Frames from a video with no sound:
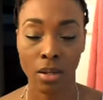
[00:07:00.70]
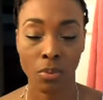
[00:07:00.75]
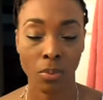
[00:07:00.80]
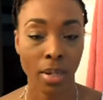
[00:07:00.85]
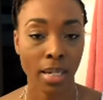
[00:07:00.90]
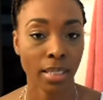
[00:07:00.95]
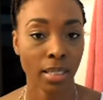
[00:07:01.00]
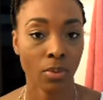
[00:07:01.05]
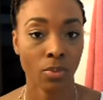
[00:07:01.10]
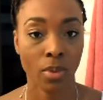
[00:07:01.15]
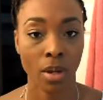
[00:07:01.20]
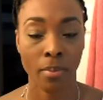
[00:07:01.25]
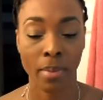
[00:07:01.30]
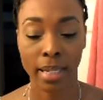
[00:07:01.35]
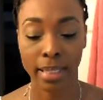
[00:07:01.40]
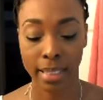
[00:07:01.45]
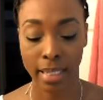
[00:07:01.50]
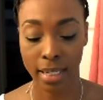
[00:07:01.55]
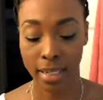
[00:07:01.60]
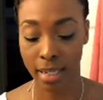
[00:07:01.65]
wasn't what my
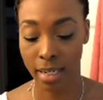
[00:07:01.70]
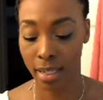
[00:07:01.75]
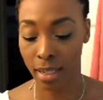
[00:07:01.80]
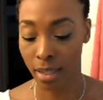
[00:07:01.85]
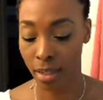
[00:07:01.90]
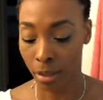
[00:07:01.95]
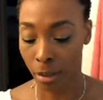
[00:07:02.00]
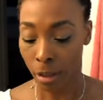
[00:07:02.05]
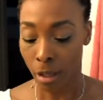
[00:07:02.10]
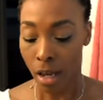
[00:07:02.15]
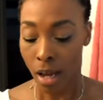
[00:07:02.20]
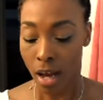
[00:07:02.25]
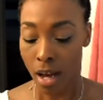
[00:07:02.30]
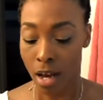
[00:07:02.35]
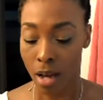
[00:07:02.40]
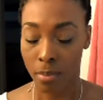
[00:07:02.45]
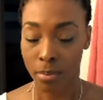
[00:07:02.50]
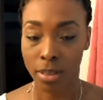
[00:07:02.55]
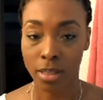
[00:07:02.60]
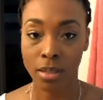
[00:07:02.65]
skin needed.
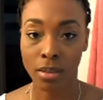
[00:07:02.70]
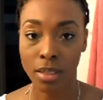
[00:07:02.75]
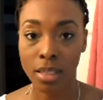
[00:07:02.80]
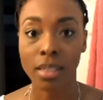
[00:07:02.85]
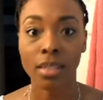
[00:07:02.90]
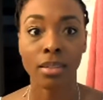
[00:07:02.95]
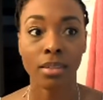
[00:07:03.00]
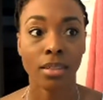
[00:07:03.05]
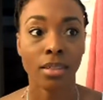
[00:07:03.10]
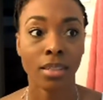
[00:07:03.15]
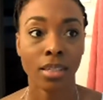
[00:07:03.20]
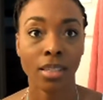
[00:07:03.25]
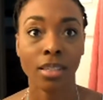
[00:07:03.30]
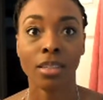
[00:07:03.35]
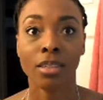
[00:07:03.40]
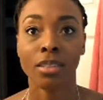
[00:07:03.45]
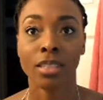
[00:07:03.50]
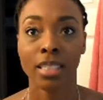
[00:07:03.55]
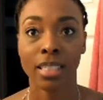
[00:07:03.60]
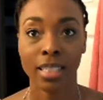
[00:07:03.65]
So
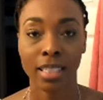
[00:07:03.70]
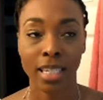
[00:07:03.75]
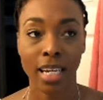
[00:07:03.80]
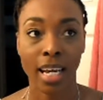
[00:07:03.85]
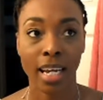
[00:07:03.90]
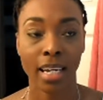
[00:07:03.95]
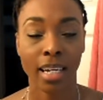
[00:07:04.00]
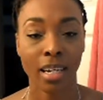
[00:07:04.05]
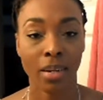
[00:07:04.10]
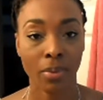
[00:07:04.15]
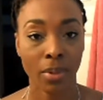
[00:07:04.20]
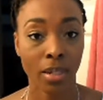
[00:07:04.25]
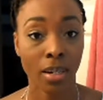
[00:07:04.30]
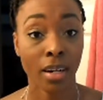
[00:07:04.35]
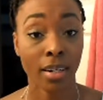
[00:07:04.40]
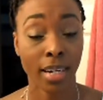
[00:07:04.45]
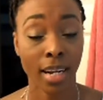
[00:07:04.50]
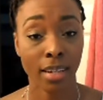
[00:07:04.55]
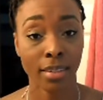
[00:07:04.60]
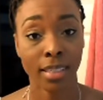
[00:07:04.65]
little to say. Here we are
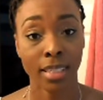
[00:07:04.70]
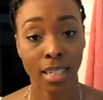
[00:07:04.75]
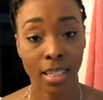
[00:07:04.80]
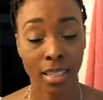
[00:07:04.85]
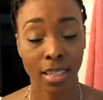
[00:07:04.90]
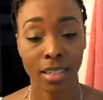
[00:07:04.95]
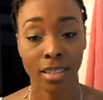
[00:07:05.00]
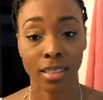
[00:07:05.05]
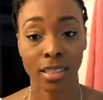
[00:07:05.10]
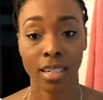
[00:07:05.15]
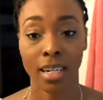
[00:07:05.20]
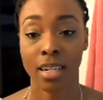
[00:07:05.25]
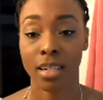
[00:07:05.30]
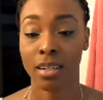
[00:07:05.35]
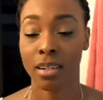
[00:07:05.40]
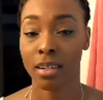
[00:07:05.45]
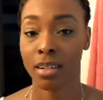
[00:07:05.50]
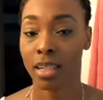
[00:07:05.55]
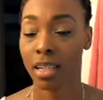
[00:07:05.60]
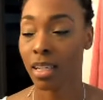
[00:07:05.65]
now, 10 years
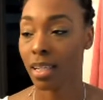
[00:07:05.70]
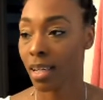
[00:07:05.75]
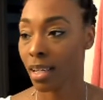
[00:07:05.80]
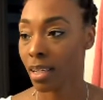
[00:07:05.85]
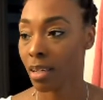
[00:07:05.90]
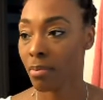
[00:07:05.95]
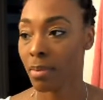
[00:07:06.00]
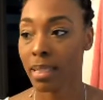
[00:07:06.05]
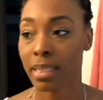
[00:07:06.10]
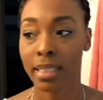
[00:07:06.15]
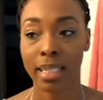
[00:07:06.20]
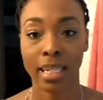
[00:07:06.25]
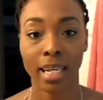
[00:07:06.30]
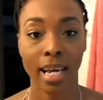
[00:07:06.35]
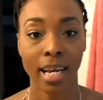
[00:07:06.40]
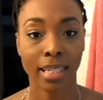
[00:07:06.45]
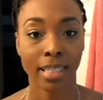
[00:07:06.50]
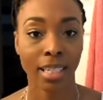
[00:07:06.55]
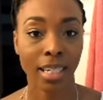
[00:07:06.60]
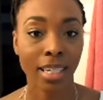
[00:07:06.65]
later. Clearly, my skin
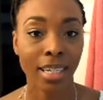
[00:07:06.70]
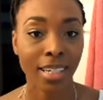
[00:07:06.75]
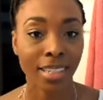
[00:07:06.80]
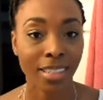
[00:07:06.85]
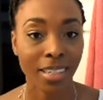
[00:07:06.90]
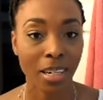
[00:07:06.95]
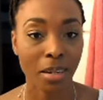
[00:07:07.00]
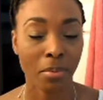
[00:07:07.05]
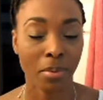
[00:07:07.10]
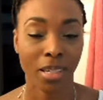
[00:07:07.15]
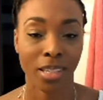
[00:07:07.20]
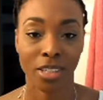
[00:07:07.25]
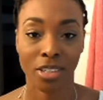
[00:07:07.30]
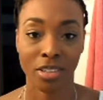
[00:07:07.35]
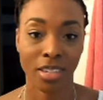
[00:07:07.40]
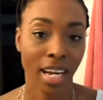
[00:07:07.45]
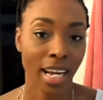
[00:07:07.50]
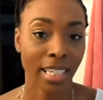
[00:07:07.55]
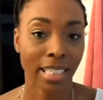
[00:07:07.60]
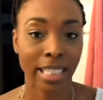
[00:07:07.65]
has cleared up because you
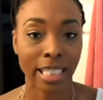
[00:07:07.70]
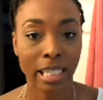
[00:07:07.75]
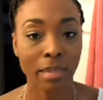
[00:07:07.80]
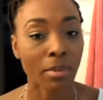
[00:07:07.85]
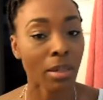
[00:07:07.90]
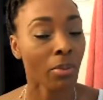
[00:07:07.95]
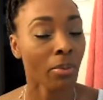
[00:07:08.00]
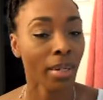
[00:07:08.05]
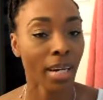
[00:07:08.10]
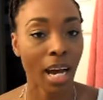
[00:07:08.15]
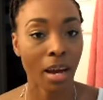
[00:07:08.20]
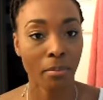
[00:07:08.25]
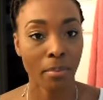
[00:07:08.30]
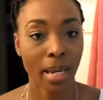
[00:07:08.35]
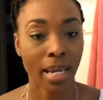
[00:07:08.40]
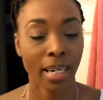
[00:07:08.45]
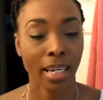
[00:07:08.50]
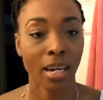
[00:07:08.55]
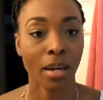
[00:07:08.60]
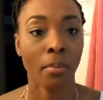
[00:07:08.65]
guys see me without
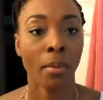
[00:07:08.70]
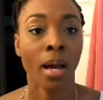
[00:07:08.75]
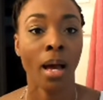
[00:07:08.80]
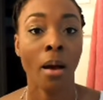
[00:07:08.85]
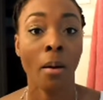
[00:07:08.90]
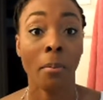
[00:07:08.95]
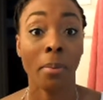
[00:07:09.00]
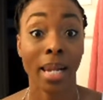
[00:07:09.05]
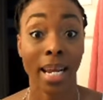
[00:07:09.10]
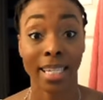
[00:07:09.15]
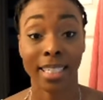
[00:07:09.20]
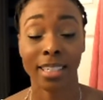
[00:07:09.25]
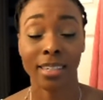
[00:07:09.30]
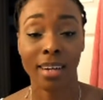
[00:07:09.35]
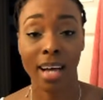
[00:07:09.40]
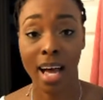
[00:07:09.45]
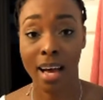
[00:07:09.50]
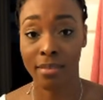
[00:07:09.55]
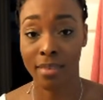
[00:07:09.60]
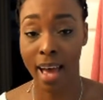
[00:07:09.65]
makeup, but I still
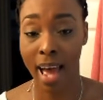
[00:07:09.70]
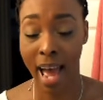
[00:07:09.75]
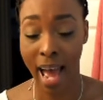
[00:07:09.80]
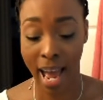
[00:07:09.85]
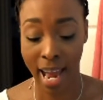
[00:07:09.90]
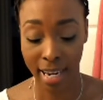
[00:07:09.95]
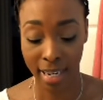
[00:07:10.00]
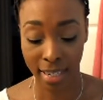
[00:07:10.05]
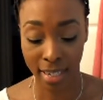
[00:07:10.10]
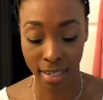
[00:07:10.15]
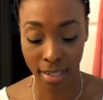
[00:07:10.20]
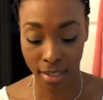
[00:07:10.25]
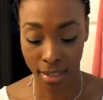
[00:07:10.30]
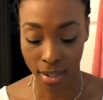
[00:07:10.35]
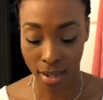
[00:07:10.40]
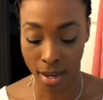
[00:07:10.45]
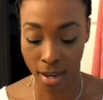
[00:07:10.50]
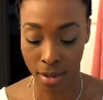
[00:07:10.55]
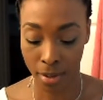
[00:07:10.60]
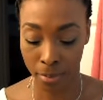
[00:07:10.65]
have acne.
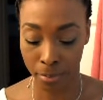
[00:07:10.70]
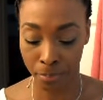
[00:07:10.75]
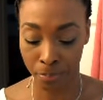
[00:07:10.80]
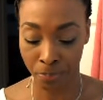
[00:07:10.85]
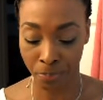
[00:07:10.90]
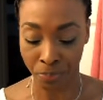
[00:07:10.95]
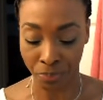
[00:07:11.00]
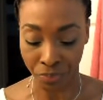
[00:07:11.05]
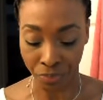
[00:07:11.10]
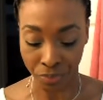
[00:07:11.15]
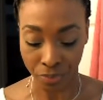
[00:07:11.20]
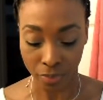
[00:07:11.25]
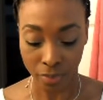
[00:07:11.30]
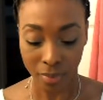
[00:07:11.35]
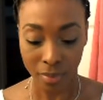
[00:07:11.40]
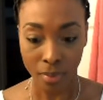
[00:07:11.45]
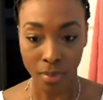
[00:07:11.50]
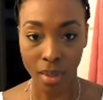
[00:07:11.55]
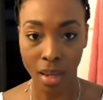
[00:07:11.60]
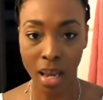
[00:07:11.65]

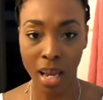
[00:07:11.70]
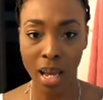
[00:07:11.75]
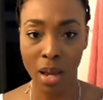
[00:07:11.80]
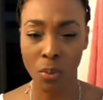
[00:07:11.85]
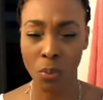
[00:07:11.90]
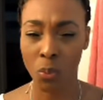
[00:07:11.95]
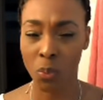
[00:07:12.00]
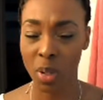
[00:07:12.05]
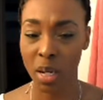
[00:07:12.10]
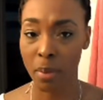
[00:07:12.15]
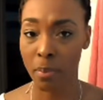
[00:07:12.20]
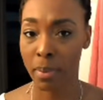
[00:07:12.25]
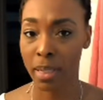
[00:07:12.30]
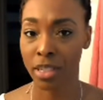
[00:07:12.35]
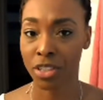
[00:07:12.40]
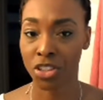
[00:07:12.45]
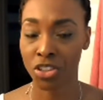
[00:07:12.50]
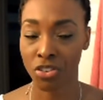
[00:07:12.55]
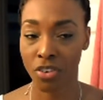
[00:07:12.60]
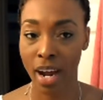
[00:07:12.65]
And with me
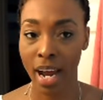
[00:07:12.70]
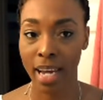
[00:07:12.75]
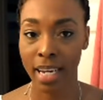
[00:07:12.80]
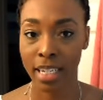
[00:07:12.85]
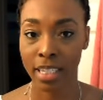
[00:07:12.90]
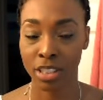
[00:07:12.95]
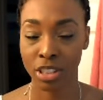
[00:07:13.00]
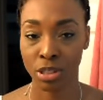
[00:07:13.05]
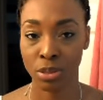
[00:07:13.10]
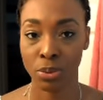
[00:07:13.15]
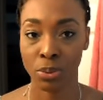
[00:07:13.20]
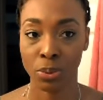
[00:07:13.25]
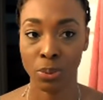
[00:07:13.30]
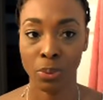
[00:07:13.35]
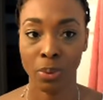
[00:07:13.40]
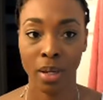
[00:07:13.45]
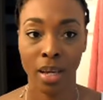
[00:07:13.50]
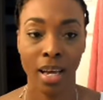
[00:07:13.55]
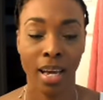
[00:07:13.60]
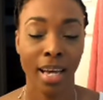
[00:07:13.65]
trying to
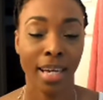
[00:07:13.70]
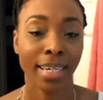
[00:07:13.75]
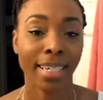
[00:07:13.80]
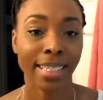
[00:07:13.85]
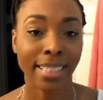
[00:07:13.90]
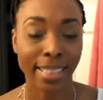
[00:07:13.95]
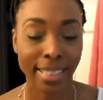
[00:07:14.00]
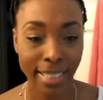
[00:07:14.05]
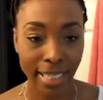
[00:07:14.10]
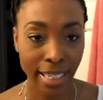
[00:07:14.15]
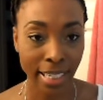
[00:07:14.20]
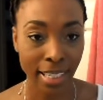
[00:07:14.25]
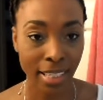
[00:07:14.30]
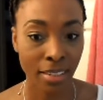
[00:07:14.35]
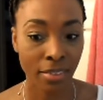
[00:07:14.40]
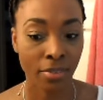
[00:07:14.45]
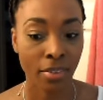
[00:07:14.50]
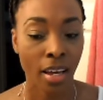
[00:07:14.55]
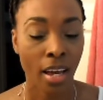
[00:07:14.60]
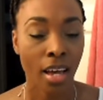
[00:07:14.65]

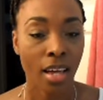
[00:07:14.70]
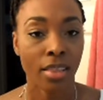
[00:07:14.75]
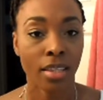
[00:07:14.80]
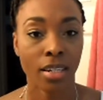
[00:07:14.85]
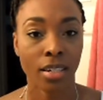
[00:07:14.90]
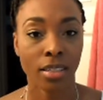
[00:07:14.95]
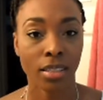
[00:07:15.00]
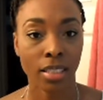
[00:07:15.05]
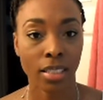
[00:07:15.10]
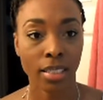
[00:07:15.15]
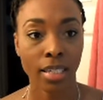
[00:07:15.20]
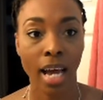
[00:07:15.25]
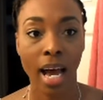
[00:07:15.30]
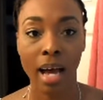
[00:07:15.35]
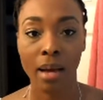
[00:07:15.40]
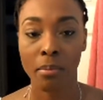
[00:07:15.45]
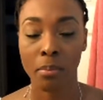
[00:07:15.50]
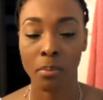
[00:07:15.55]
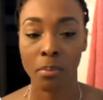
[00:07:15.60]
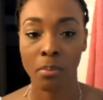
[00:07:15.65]
conceive, there's
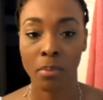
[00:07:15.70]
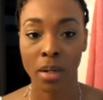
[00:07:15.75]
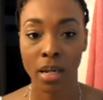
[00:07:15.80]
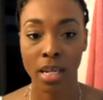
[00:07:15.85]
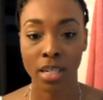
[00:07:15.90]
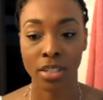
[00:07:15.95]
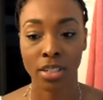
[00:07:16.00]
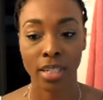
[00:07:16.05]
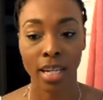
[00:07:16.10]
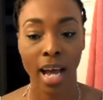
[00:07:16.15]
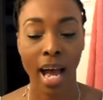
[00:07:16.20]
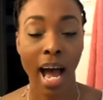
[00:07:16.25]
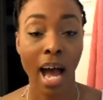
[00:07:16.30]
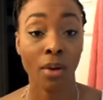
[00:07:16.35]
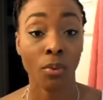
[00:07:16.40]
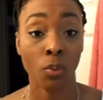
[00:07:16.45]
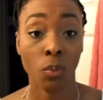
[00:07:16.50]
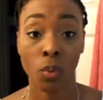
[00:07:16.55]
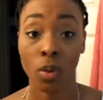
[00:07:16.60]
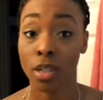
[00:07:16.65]
not much that I
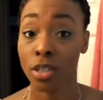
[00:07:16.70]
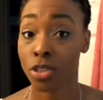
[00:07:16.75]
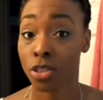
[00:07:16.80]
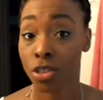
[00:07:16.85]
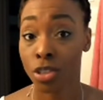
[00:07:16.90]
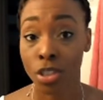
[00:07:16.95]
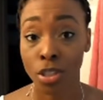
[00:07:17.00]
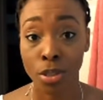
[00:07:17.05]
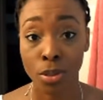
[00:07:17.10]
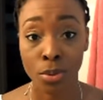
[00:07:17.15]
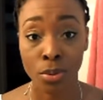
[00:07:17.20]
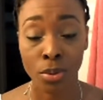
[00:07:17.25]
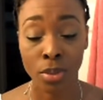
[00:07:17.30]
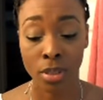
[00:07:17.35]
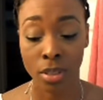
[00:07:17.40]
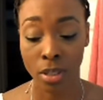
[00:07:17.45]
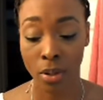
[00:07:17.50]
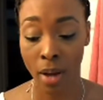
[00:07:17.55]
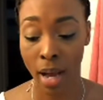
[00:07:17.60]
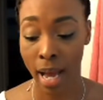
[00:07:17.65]
want to use.
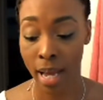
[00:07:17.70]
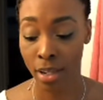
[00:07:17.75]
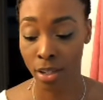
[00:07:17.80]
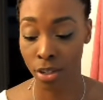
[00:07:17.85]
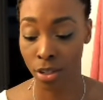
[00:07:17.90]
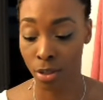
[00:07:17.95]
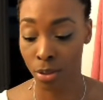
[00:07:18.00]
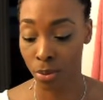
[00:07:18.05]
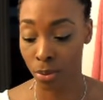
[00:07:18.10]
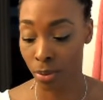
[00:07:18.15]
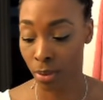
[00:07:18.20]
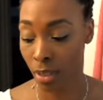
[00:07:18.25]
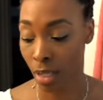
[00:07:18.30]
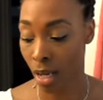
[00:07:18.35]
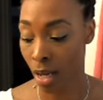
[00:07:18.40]
So I use